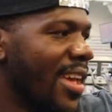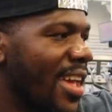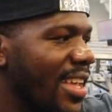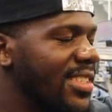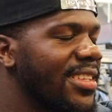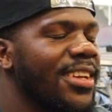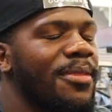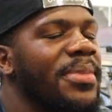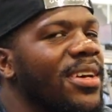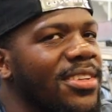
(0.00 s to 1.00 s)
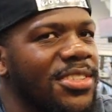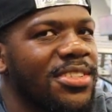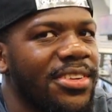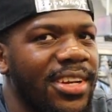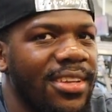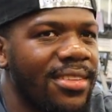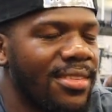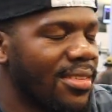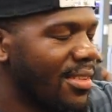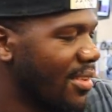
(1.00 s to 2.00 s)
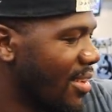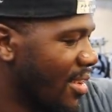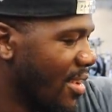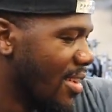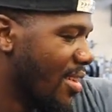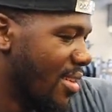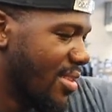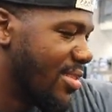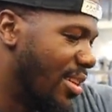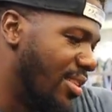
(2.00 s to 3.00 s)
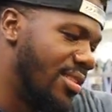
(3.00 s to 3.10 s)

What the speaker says: and still building strength. So,